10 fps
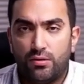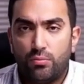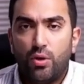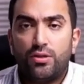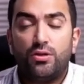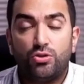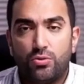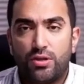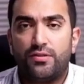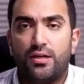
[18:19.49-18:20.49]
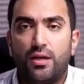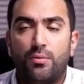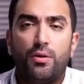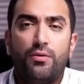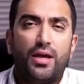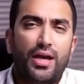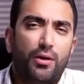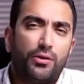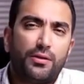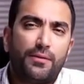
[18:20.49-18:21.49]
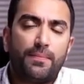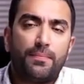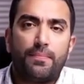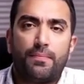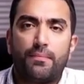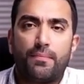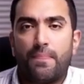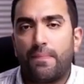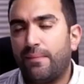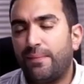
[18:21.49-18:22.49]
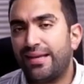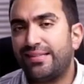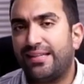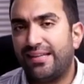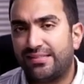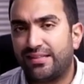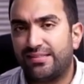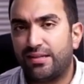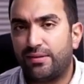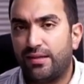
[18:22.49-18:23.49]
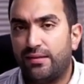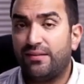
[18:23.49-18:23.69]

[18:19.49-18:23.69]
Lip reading: what to do if the number of accounts exceeds this limit.